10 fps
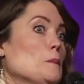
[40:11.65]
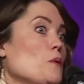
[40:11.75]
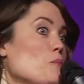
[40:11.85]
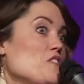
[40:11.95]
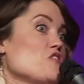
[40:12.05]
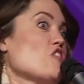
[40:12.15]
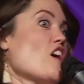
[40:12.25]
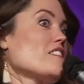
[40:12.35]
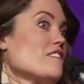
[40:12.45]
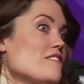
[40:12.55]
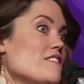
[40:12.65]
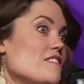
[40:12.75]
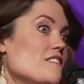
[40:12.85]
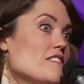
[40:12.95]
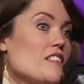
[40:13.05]
We've been to
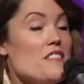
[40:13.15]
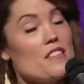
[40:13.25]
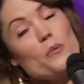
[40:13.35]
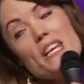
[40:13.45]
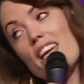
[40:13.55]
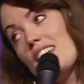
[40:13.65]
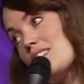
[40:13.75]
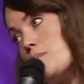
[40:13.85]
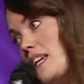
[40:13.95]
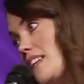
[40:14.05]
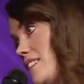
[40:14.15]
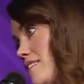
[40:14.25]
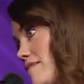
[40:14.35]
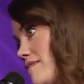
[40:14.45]
doctors. They said we can't explain it.